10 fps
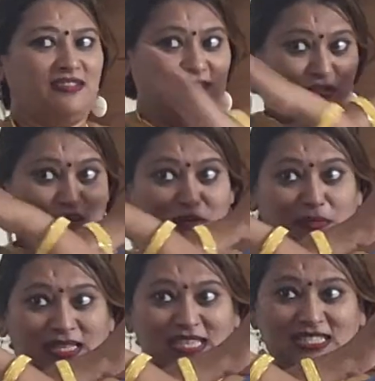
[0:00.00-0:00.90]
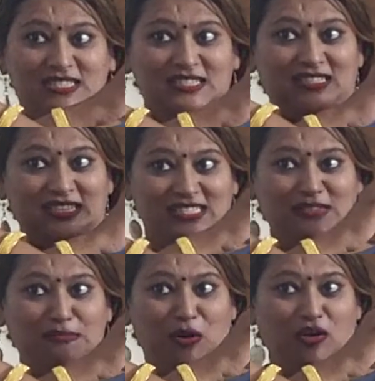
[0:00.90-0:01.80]
You remember this
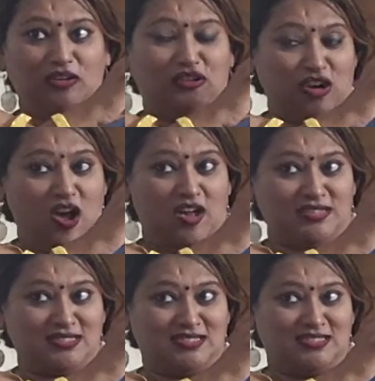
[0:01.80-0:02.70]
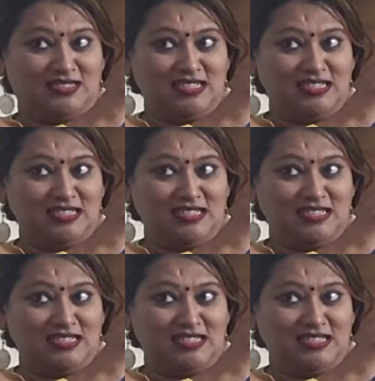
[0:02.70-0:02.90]
symbol, cross.